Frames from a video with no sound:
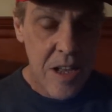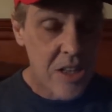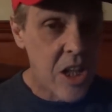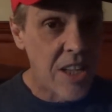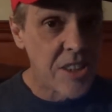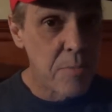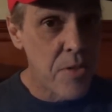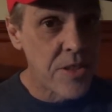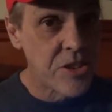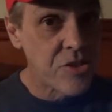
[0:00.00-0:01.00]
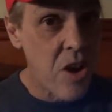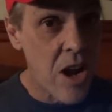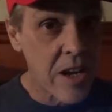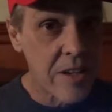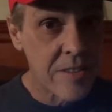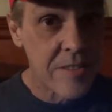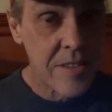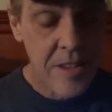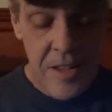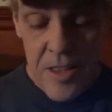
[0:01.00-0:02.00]
Kleinsmith and Strzok,
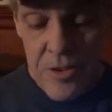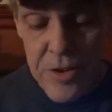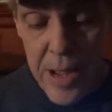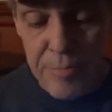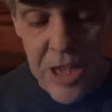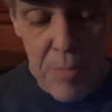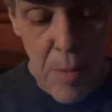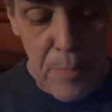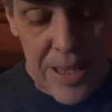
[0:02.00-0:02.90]
their names come up